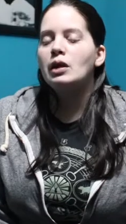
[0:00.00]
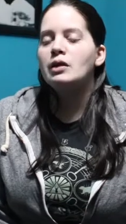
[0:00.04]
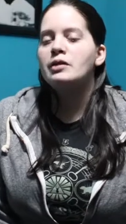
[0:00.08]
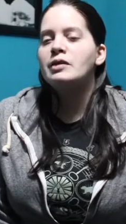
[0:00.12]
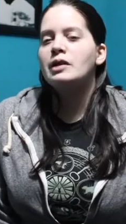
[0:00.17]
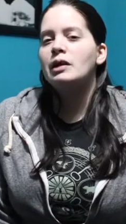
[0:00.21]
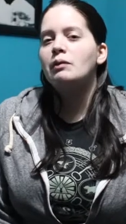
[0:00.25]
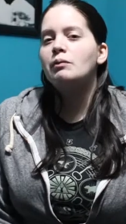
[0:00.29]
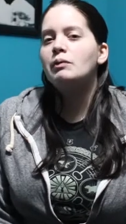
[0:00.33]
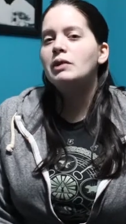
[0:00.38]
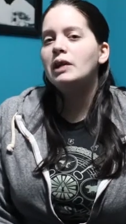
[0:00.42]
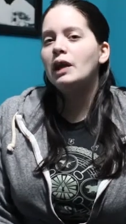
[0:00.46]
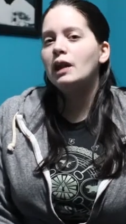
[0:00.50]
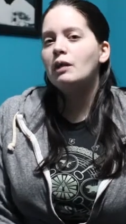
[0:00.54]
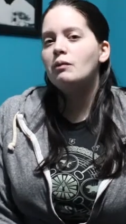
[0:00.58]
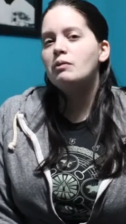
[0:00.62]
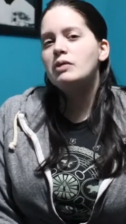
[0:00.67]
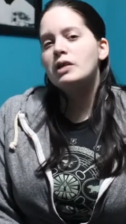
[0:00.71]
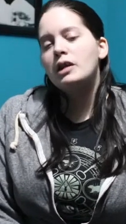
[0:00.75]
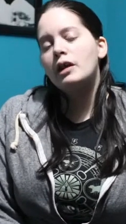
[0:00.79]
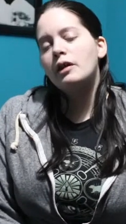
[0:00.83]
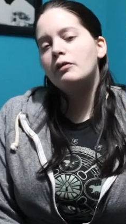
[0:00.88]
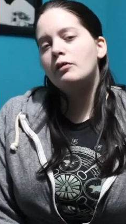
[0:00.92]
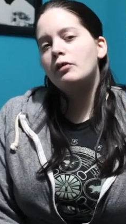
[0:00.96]

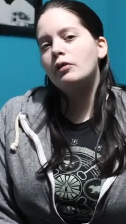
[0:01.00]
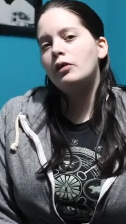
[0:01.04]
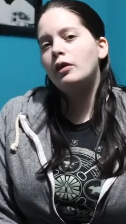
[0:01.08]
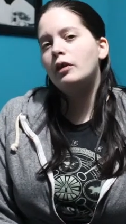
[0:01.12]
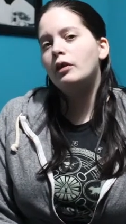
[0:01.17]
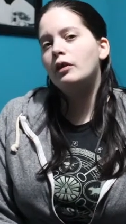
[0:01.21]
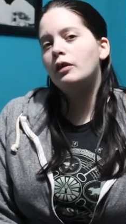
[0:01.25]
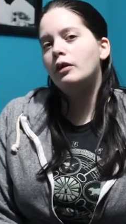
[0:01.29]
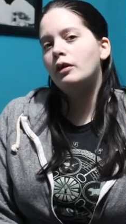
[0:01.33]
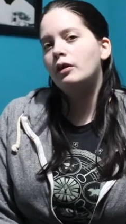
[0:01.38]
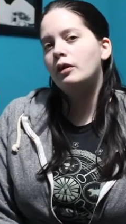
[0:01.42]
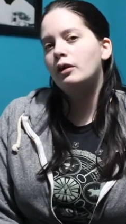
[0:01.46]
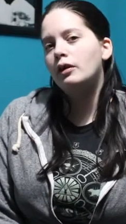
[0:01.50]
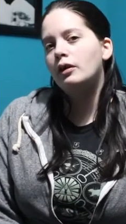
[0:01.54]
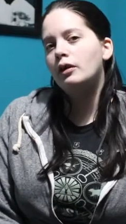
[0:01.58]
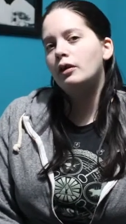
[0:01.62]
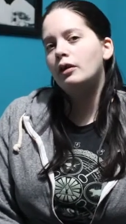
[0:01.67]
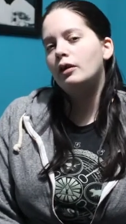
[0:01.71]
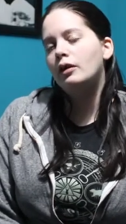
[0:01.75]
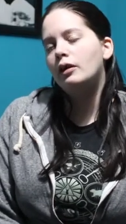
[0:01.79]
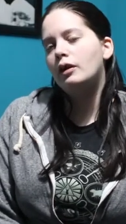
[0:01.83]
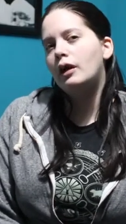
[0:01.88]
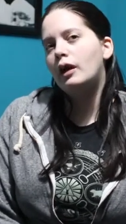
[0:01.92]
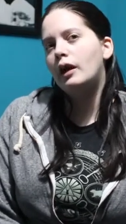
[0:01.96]
Sometimes
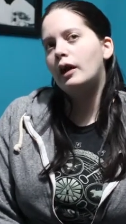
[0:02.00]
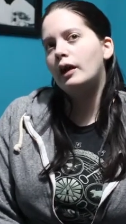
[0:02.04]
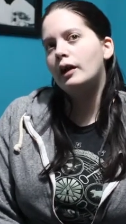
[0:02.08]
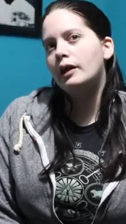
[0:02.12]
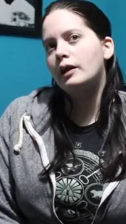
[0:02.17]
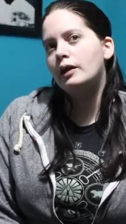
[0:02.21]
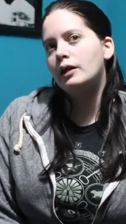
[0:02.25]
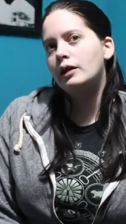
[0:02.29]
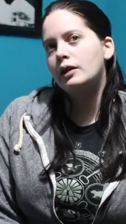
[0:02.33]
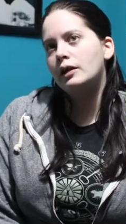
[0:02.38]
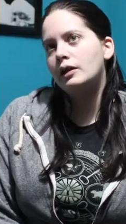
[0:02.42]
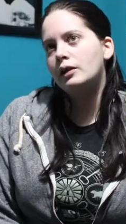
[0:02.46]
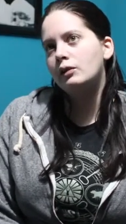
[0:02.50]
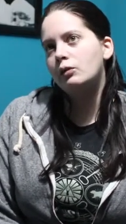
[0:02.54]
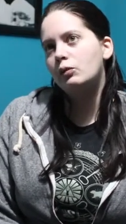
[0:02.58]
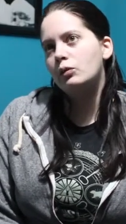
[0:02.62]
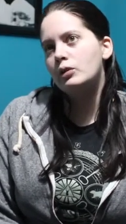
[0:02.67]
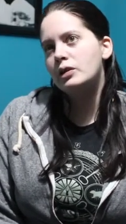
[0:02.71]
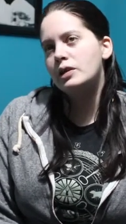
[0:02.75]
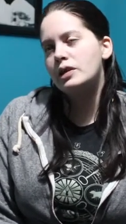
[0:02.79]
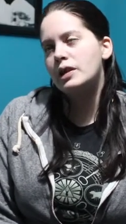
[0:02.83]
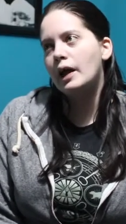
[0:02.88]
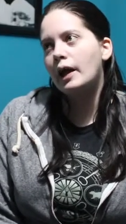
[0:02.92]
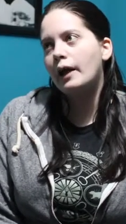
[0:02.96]
I
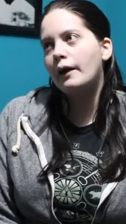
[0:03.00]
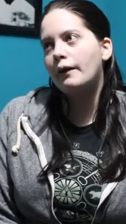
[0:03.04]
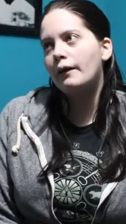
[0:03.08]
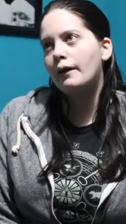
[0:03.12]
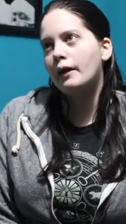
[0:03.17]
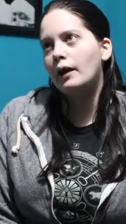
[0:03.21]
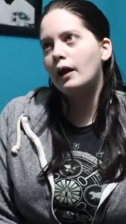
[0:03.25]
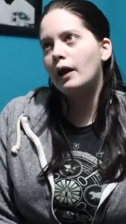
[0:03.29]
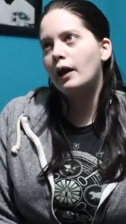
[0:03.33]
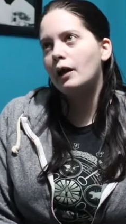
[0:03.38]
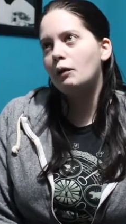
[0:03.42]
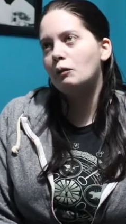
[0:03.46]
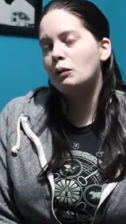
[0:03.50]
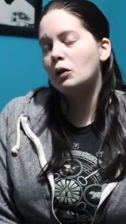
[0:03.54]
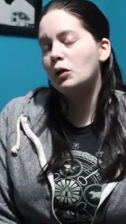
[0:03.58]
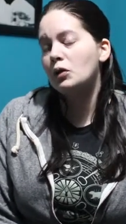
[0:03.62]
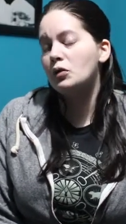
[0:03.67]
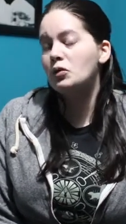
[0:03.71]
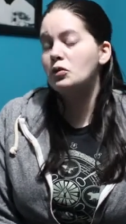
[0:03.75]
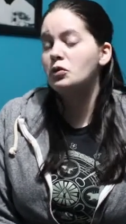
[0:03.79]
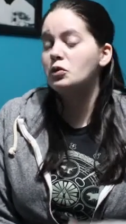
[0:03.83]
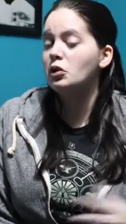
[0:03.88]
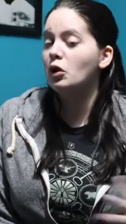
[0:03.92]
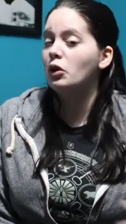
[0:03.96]
would say that I'm
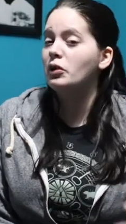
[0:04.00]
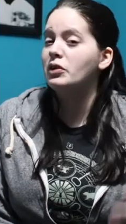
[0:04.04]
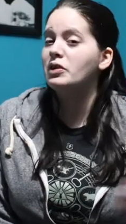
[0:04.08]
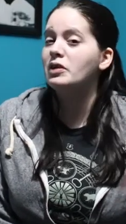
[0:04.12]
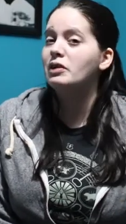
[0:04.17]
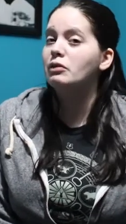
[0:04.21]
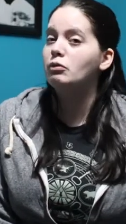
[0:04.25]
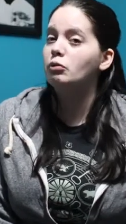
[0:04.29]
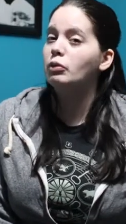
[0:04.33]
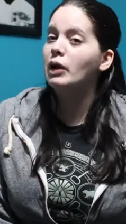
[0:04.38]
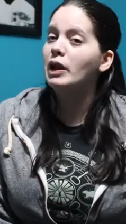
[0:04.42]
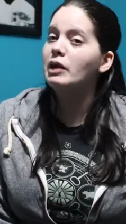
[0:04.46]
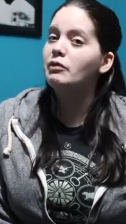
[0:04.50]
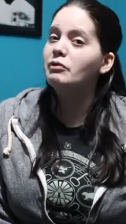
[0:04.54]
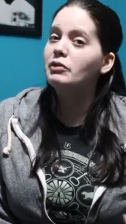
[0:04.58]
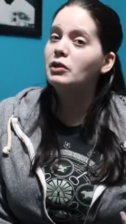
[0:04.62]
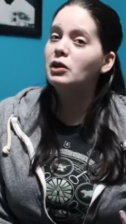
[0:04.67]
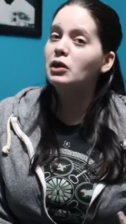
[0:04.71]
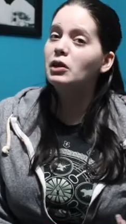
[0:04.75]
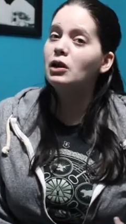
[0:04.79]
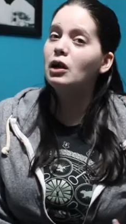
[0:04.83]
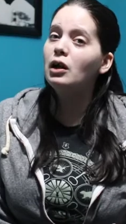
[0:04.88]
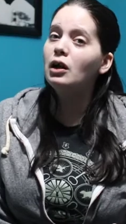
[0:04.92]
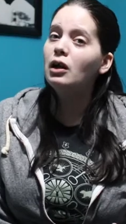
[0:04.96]
also drawn to
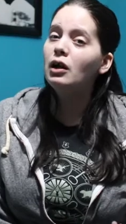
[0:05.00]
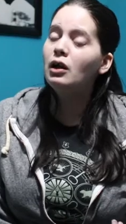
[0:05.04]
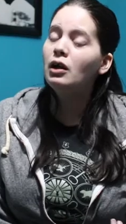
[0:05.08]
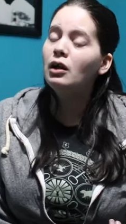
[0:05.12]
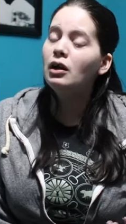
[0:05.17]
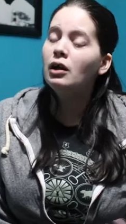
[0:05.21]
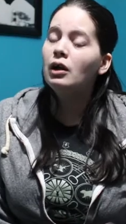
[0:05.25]
Ravenclaw.